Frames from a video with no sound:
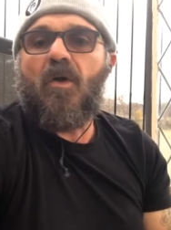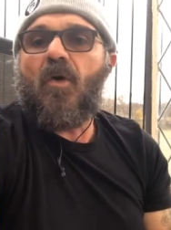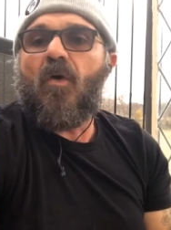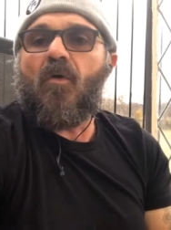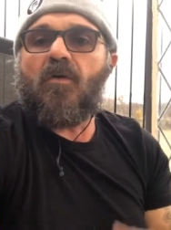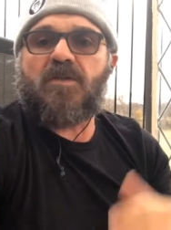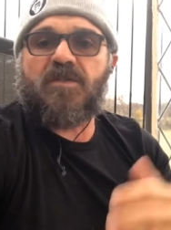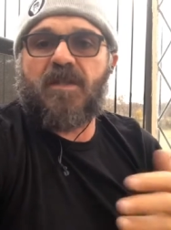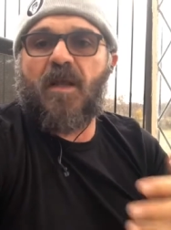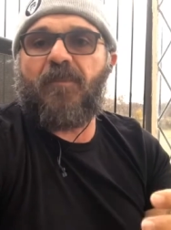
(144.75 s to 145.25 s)
or
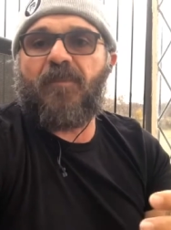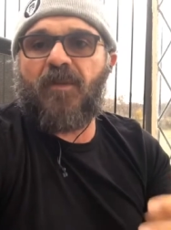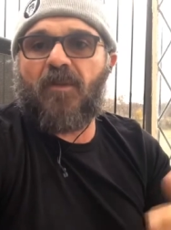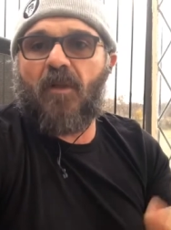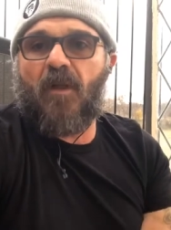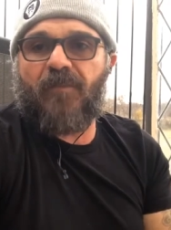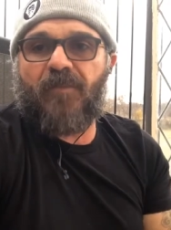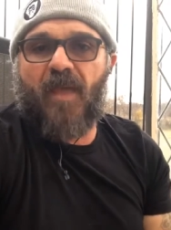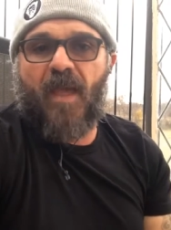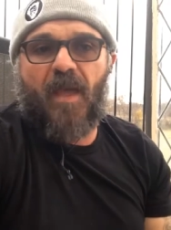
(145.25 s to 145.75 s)
something
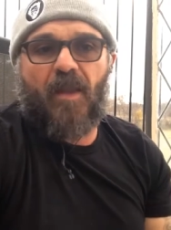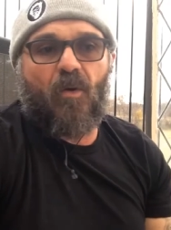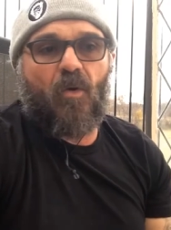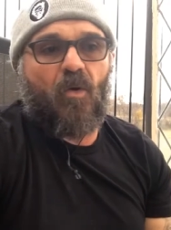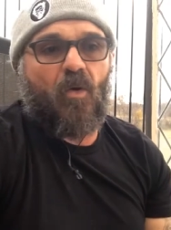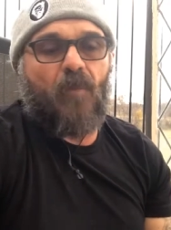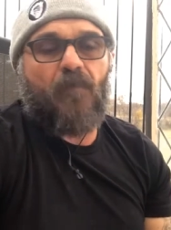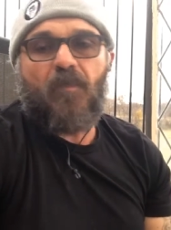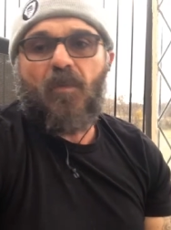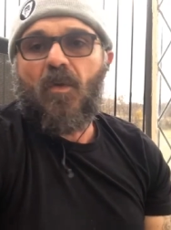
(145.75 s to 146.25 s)
like that,
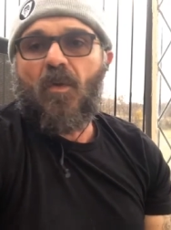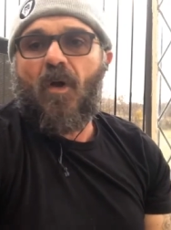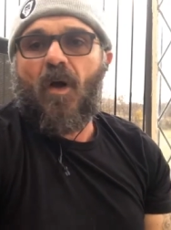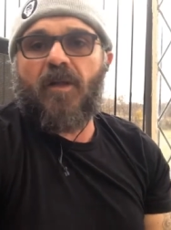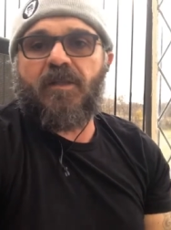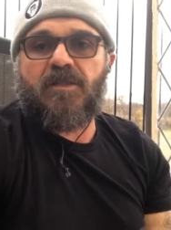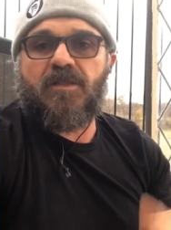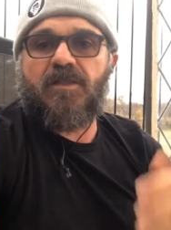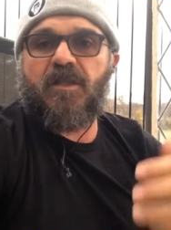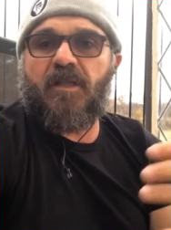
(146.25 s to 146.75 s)
or I
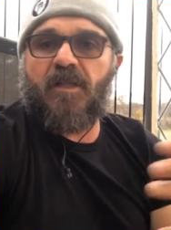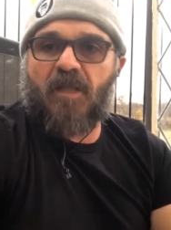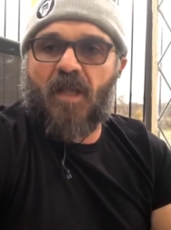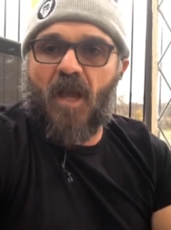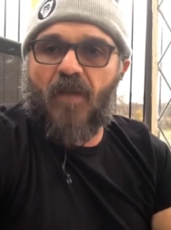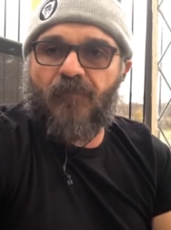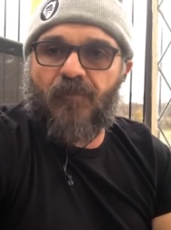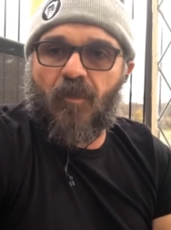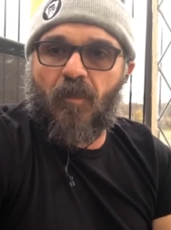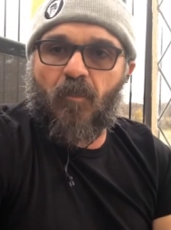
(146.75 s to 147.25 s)
just need to go
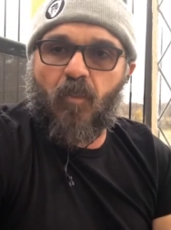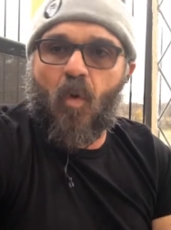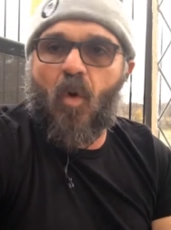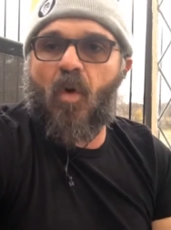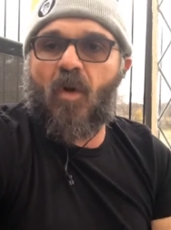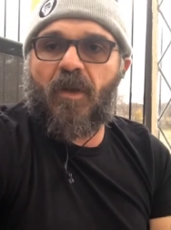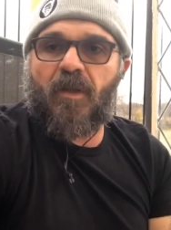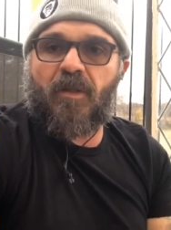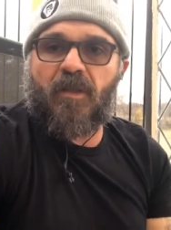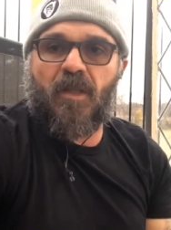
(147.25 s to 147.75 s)
for a
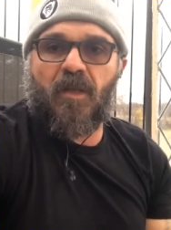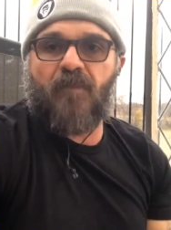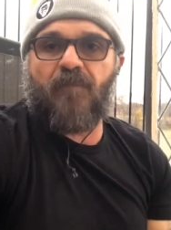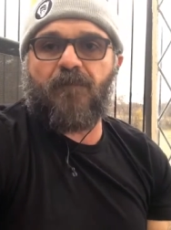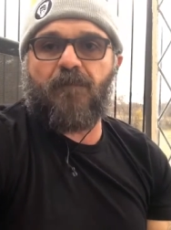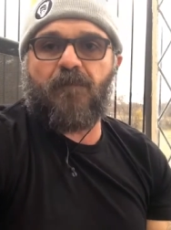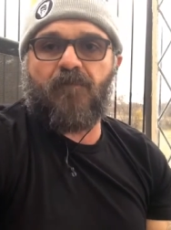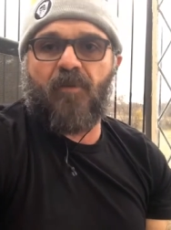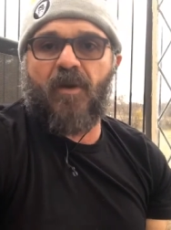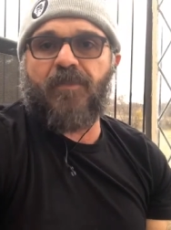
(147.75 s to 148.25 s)
walk and get a
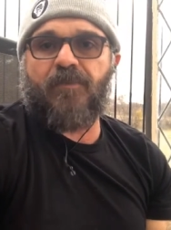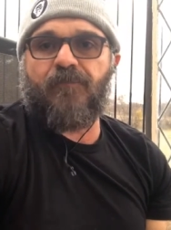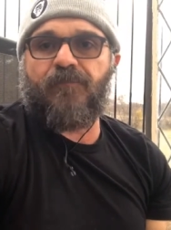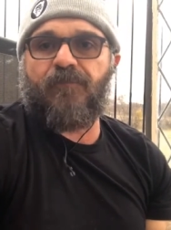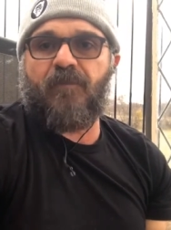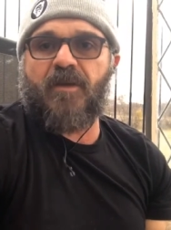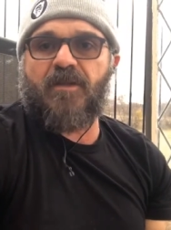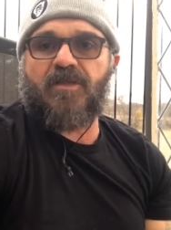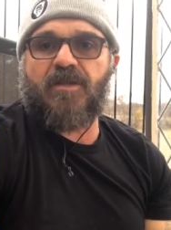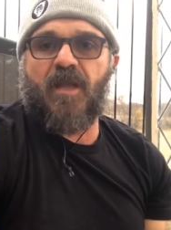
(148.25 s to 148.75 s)
breath of
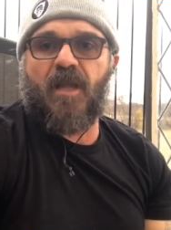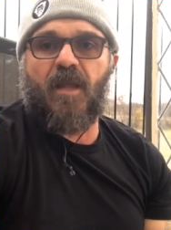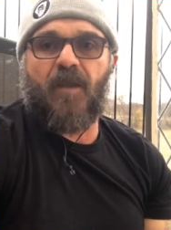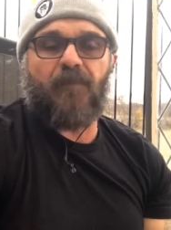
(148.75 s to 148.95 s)
fresh air.